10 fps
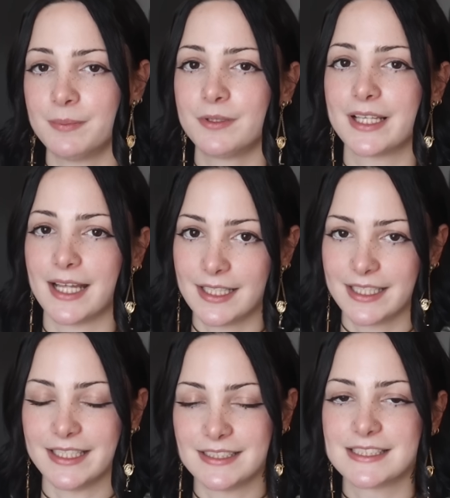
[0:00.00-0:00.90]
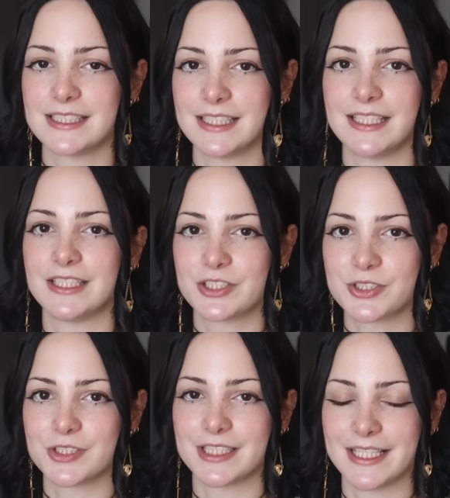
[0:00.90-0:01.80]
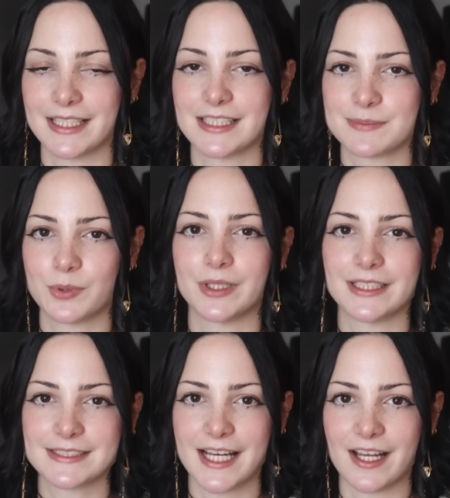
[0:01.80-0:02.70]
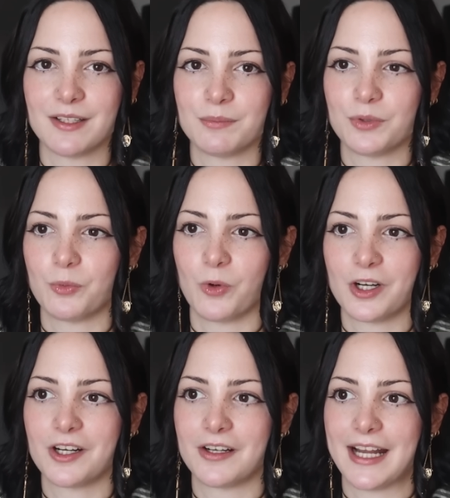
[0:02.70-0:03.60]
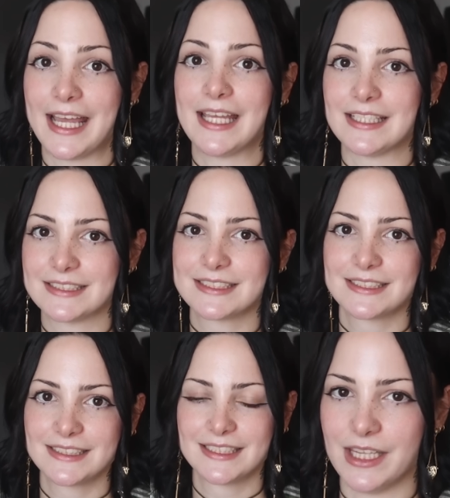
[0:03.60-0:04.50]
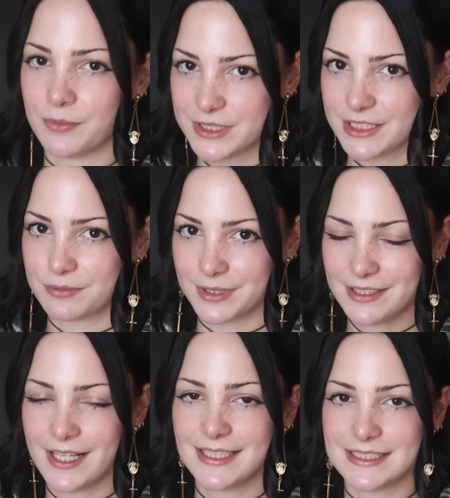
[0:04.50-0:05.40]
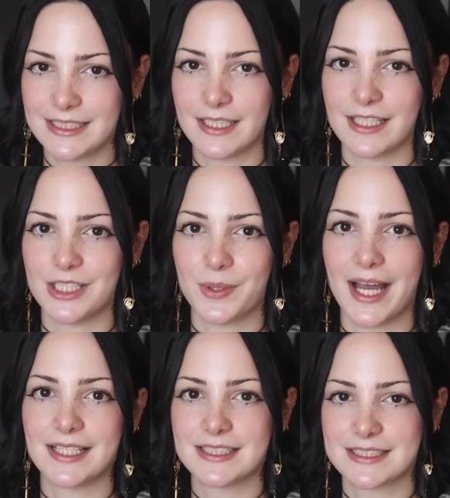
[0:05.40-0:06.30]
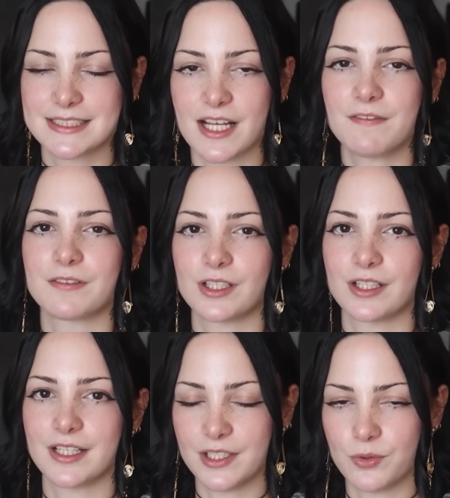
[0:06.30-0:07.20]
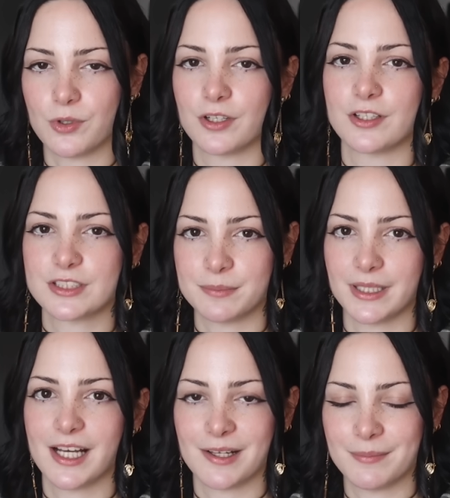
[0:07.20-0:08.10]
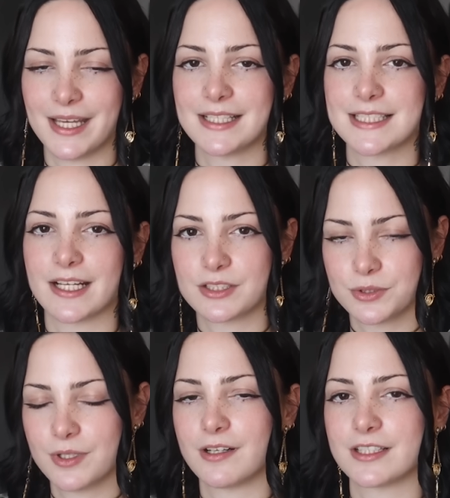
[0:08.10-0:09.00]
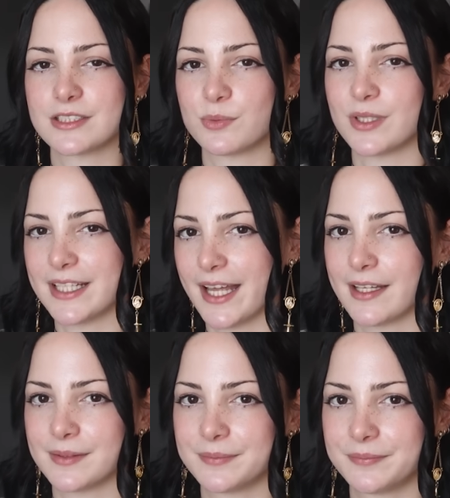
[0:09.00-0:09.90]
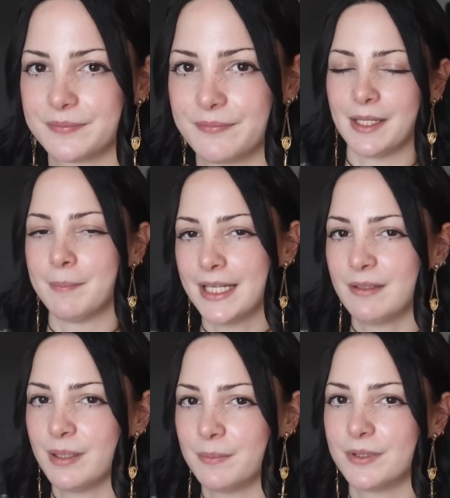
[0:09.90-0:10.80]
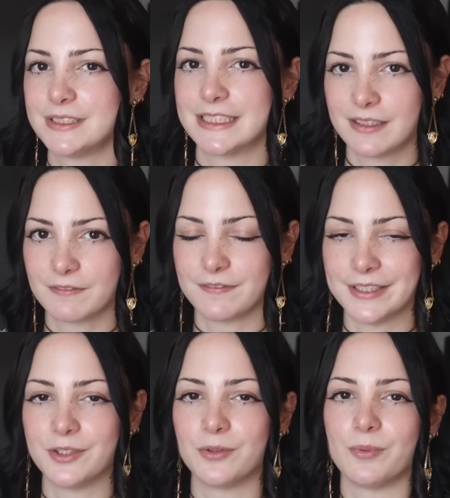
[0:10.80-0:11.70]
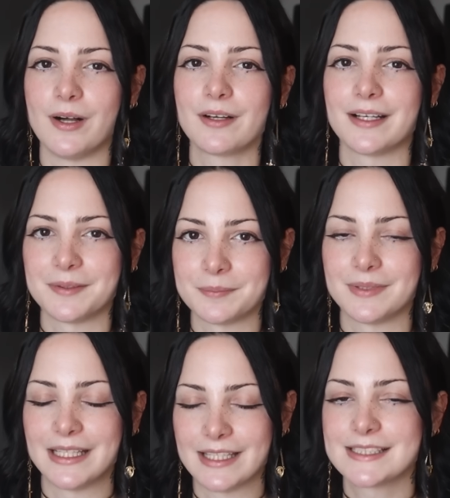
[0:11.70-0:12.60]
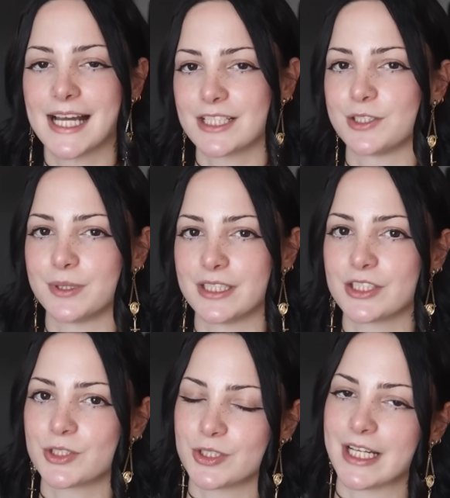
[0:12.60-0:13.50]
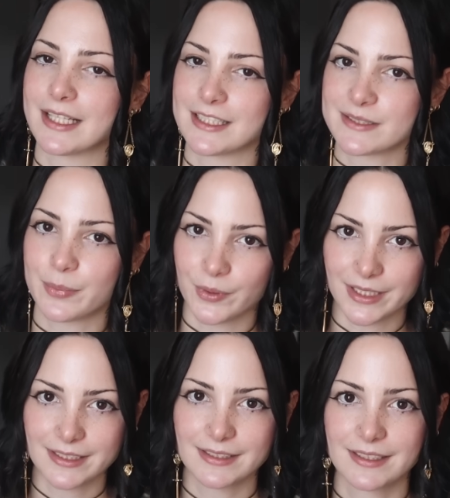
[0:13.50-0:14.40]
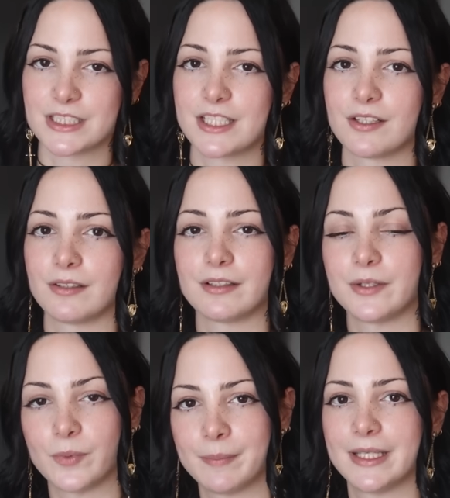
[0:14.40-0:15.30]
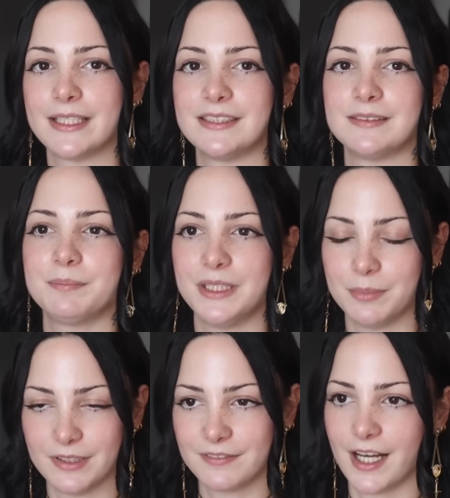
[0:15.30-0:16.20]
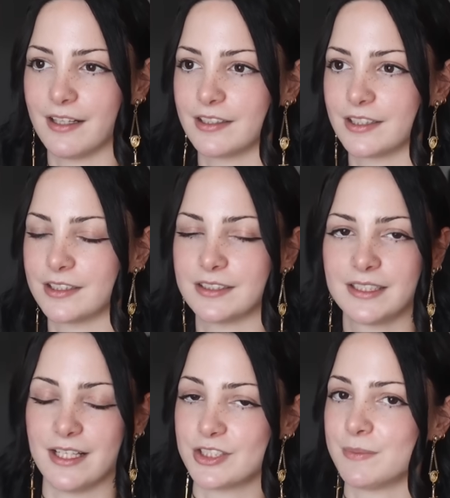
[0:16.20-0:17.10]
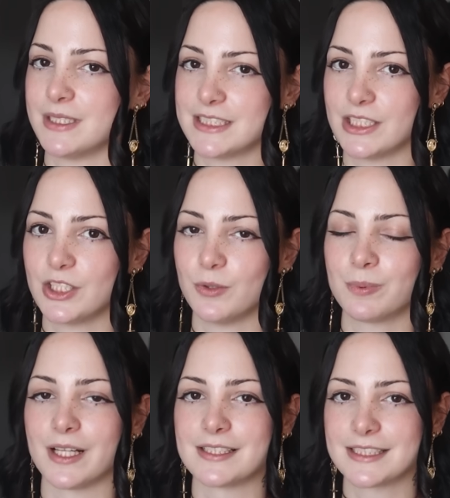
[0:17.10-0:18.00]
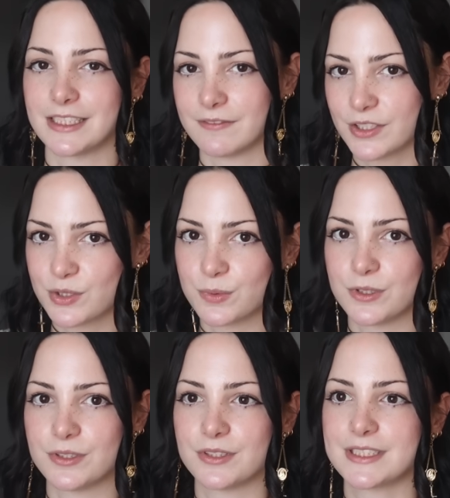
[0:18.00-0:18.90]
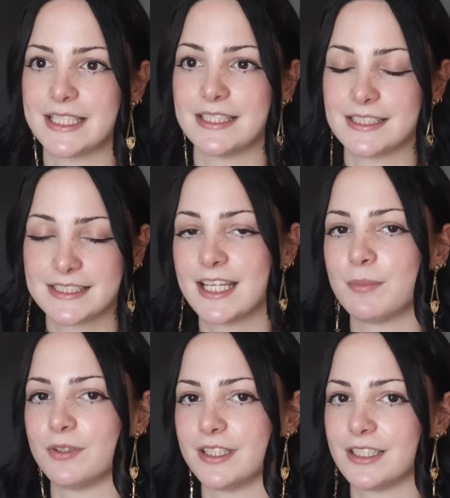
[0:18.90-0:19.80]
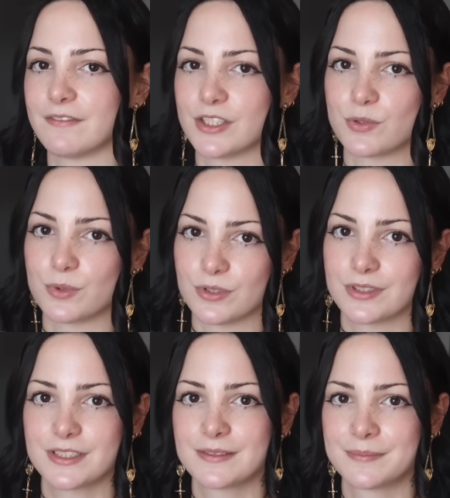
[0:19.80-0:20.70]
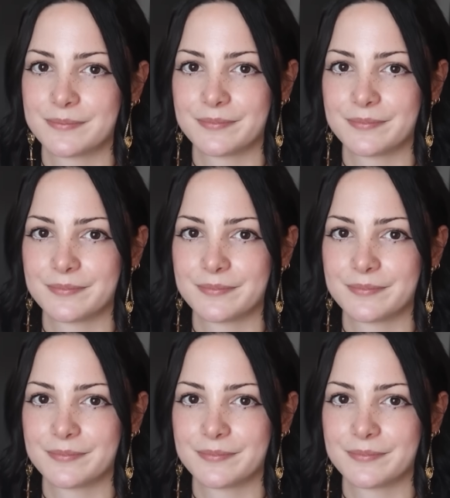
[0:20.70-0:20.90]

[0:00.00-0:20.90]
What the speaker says: People getting into the industry at this point in time were hazed, and there was this real idea that you had to suffer in order to become a tattoo artist one day. and many people didn't feel welcome in the tattoo industry at this point, particularly women, people of color, LGBTQ+ individuals, and disabled individuals.